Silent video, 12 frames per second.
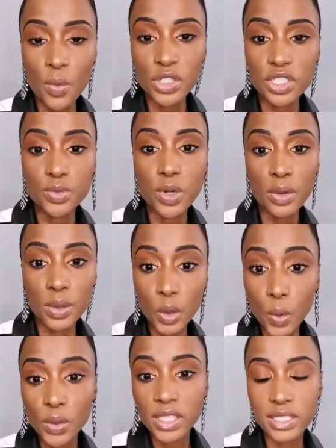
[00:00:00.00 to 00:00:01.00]
which is why we
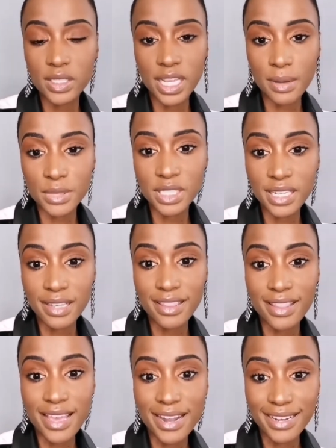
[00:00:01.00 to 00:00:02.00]
all need to come
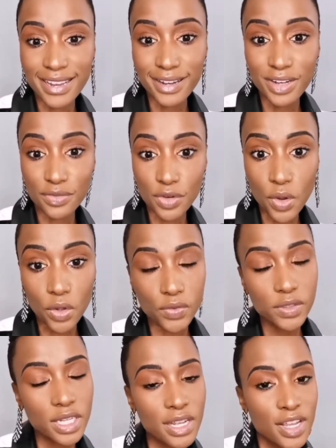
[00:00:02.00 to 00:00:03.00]
together and get
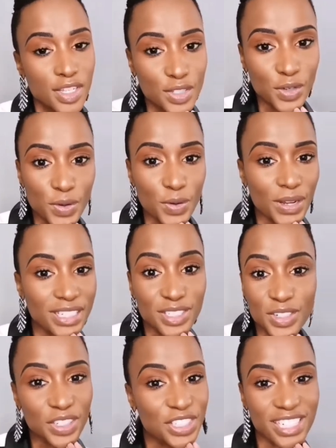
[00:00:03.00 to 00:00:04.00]
involved. So
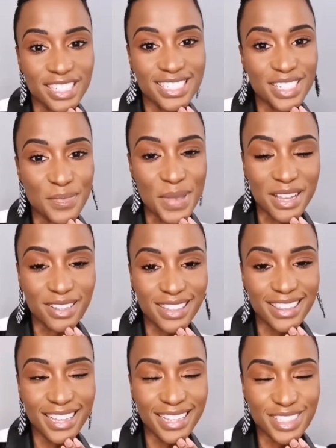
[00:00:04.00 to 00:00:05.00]
it's not just a male
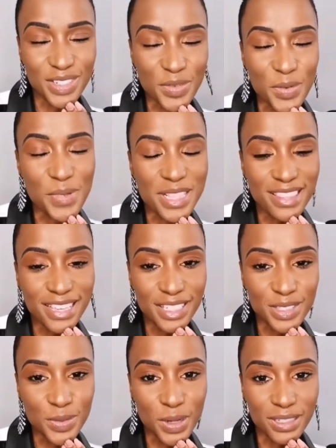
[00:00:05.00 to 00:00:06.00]
thing. It's a woman thing
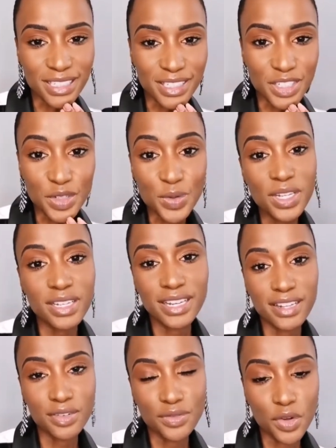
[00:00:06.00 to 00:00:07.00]
as well. And you can
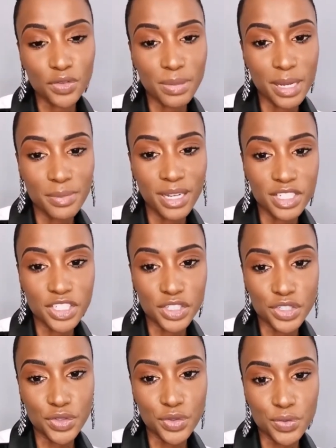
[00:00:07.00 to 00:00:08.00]
get involved by
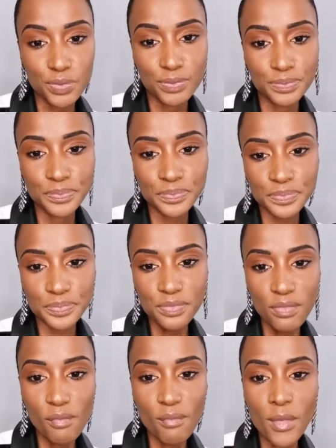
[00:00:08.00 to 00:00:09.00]
pledging too.
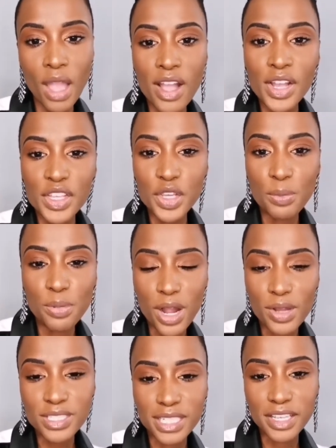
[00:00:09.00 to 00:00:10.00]
Your
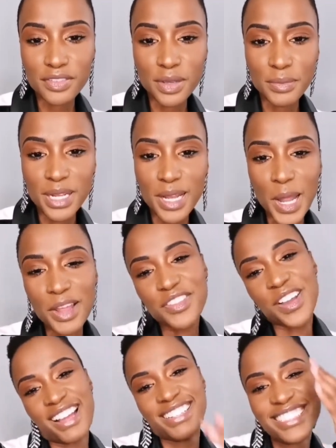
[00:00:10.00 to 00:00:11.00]
brows are giving me
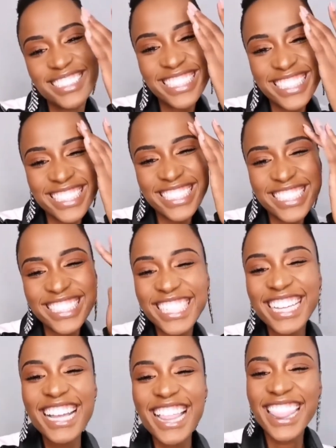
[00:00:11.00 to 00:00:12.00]
life.
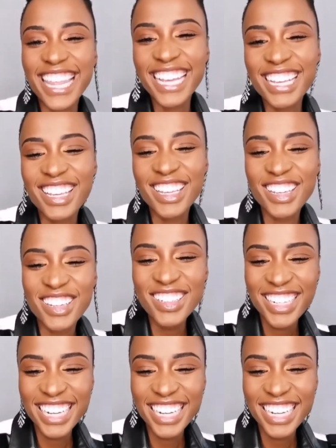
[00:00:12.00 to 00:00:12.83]
Thank you.